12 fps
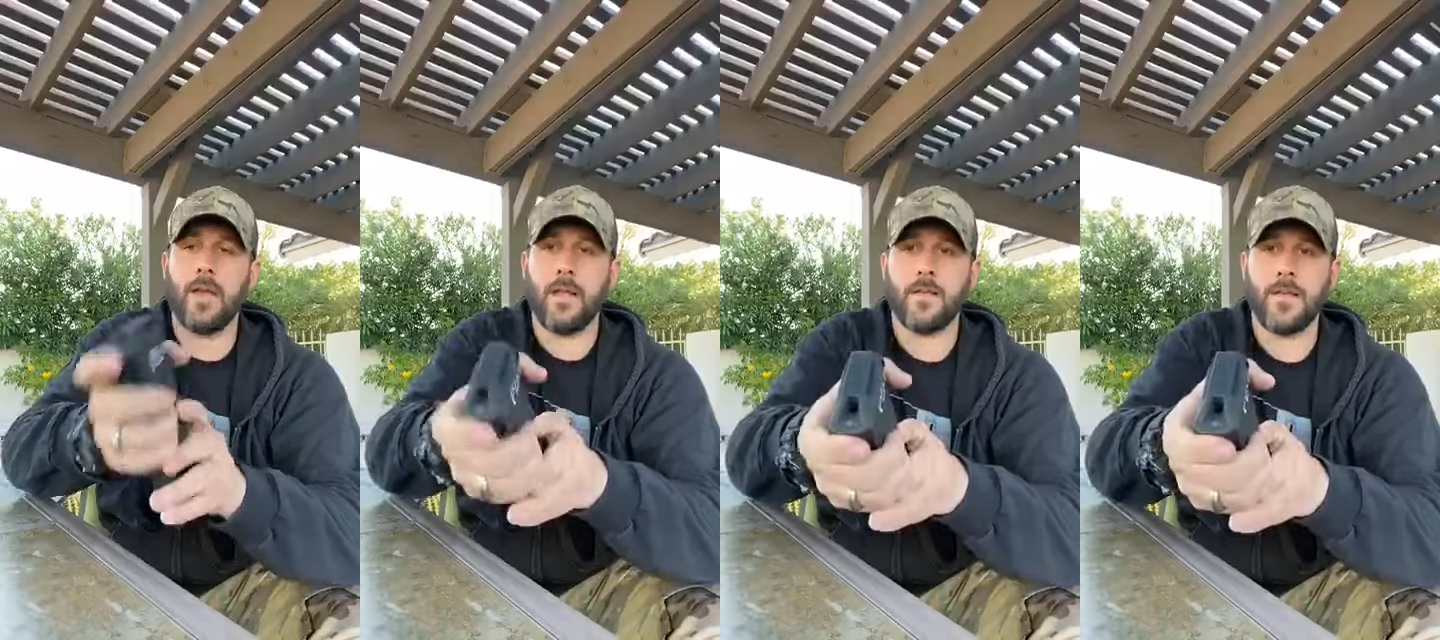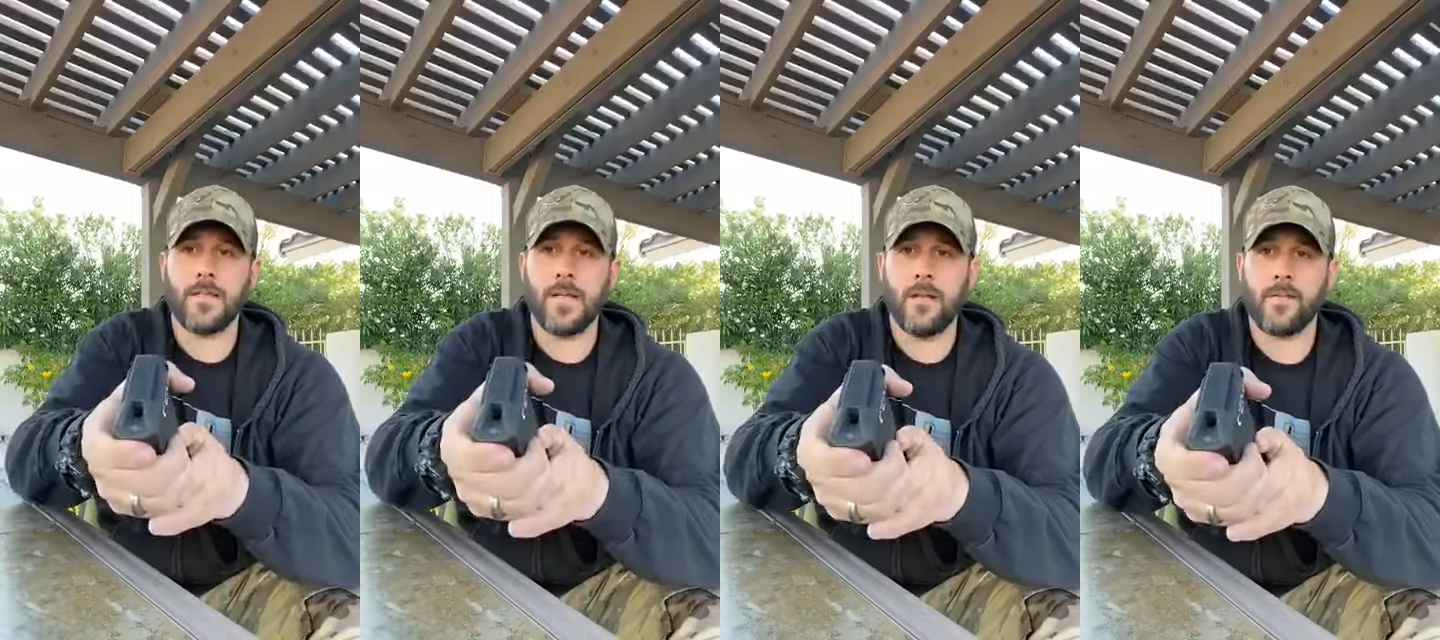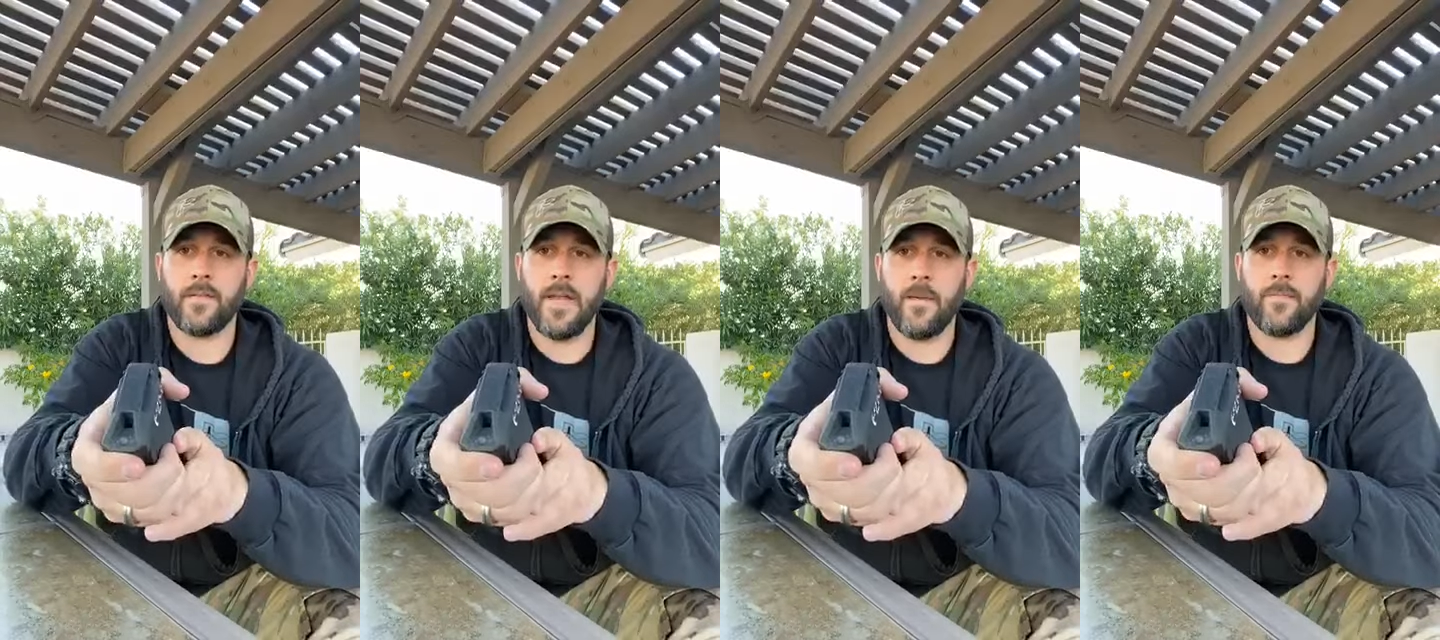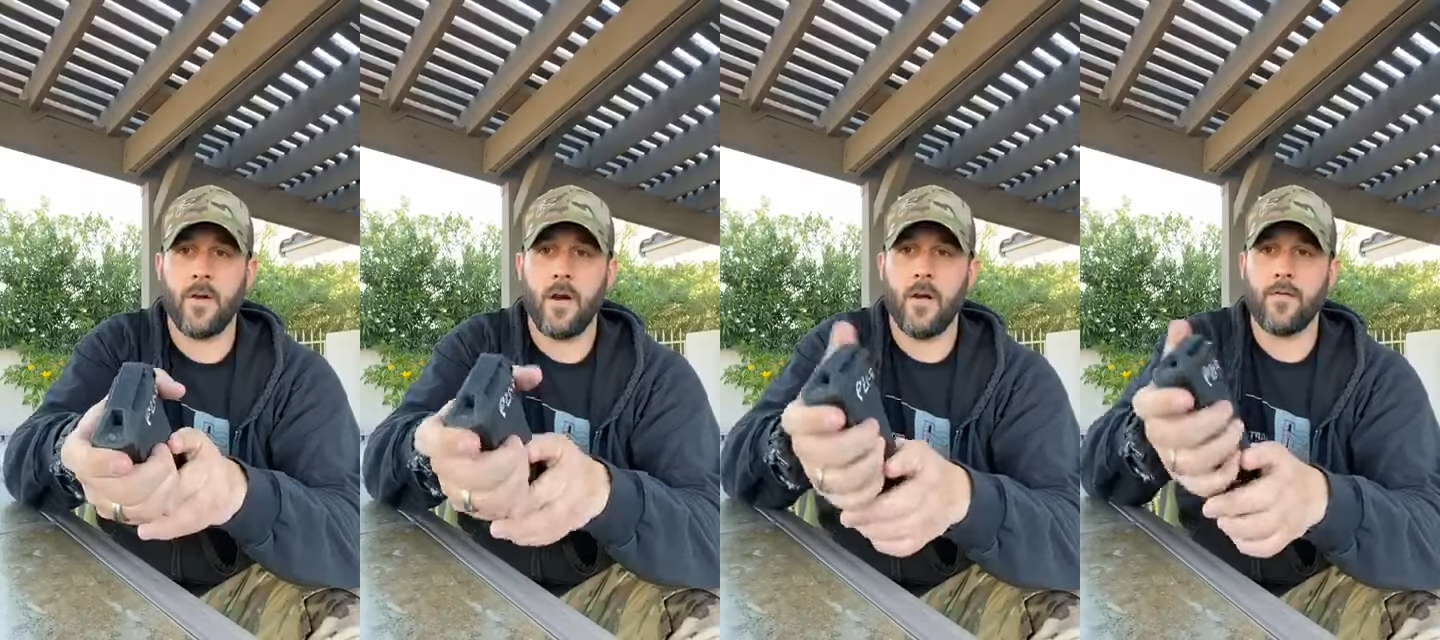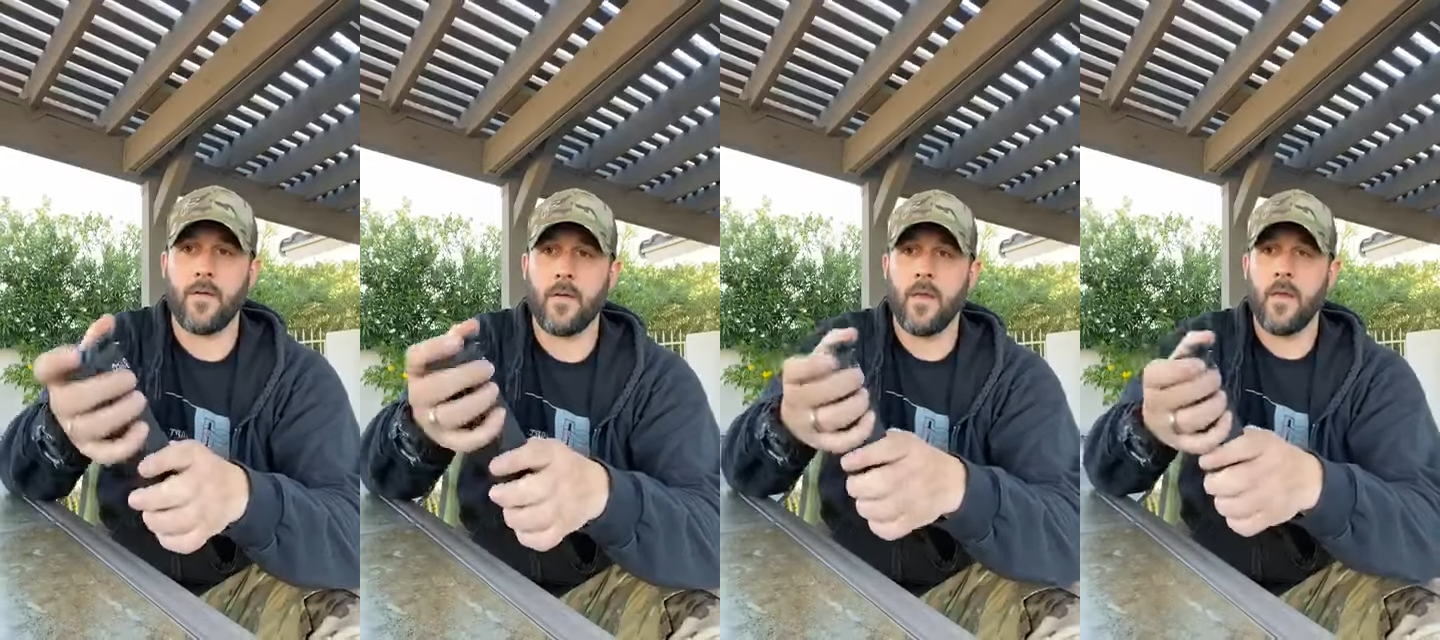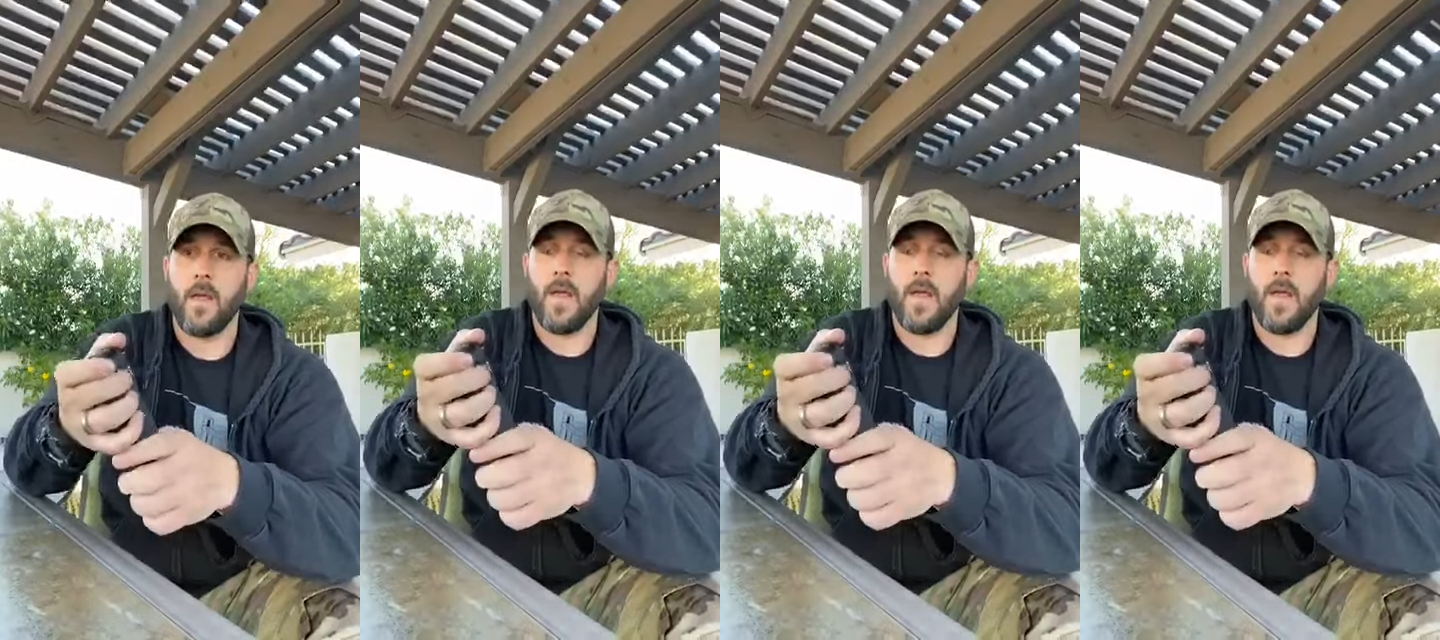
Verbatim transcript: that detent snapped off,